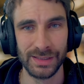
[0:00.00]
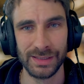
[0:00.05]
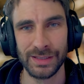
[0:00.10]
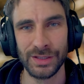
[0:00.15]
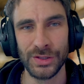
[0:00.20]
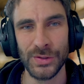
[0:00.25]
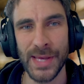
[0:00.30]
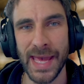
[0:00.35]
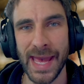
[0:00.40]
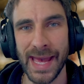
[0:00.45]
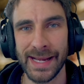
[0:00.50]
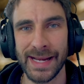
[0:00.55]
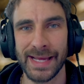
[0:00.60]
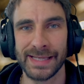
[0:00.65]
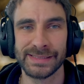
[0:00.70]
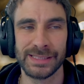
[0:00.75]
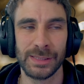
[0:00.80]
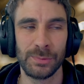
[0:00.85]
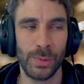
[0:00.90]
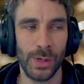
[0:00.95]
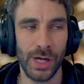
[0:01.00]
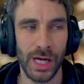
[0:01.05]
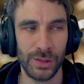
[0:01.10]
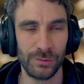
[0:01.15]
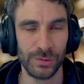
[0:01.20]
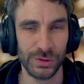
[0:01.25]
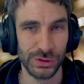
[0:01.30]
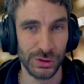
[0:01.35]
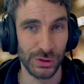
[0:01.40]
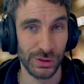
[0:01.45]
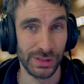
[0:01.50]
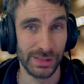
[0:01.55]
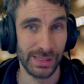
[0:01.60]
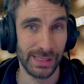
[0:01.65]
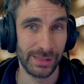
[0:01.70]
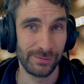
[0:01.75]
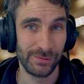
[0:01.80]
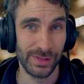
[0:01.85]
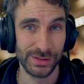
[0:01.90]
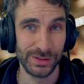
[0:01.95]
You can actually buy
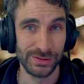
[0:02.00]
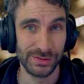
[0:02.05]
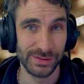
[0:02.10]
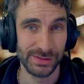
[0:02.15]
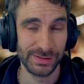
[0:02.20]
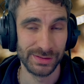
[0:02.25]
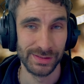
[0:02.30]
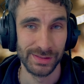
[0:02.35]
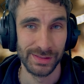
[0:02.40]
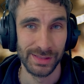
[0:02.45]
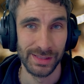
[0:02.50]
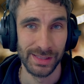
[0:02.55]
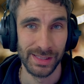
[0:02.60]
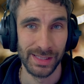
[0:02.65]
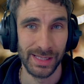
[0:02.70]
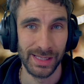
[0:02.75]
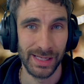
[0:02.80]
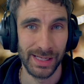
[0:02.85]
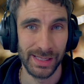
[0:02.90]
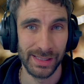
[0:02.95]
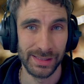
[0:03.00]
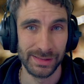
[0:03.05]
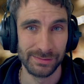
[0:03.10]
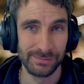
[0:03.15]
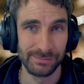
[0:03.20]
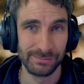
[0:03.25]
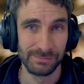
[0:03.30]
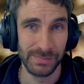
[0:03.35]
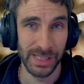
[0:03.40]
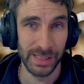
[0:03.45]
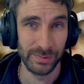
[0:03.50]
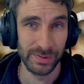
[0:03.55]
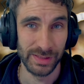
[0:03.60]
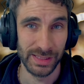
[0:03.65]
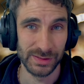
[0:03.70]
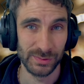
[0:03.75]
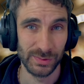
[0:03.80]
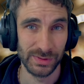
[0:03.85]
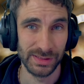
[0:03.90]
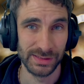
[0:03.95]
recirculating range hoods, and maybe
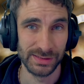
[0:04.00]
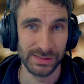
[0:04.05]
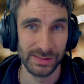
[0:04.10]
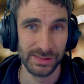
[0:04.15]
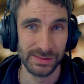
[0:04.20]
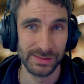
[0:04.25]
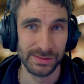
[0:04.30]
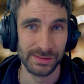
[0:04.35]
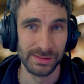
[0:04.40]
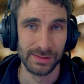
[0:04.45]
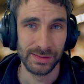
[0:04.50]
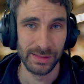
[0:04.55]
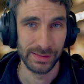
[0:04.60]
that's what this is.